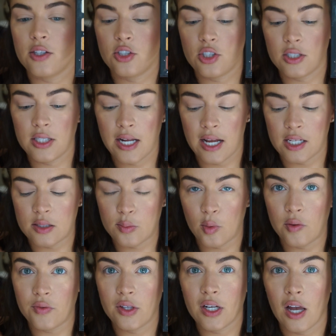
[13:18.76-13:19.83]
this just has
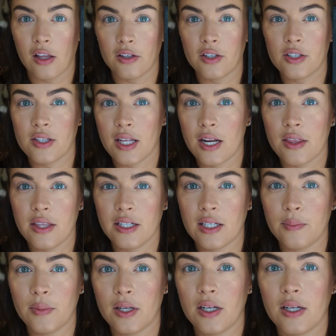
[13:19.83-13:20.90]
more of the colors that I think
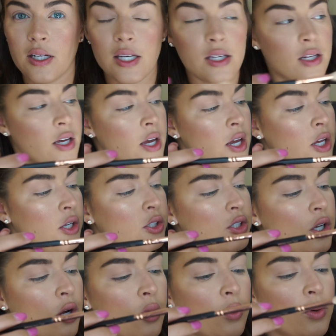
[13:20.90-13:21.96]
I'm going to need.
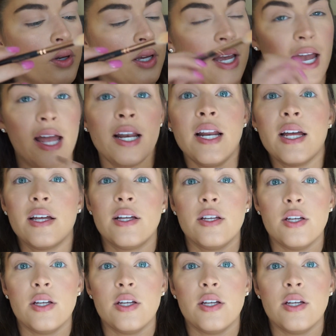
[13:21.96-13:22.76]
So, and